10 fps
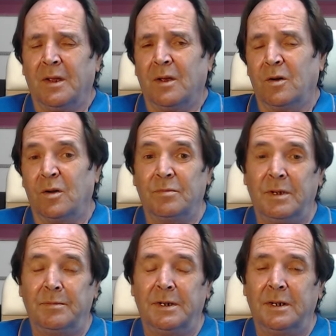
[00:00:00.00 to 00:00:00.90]
Or
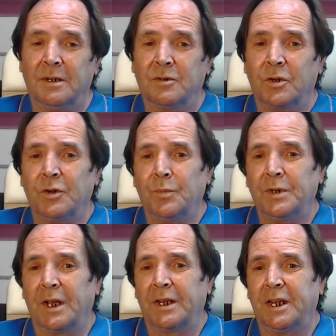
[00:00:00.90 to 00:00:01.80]
maybe, could it
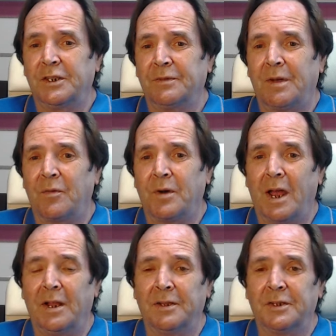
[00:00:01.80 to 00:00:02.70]
be a case of a rat